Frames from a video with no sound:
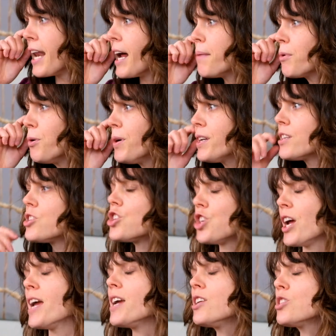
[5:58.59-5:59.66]
I'm going to
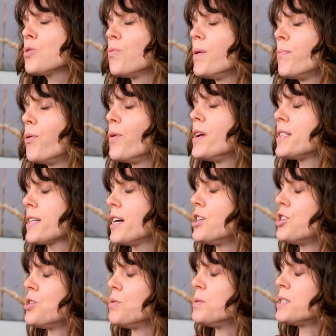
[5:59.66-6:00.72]
change what points I
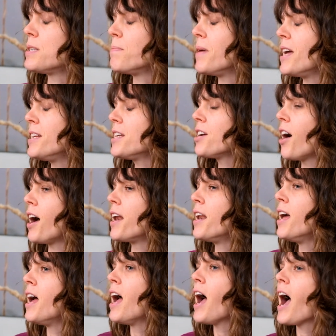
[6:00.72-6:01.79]
choose depending on
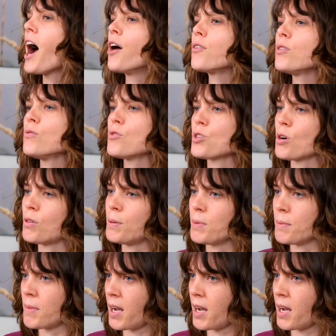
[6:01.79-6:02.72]
how you show up in my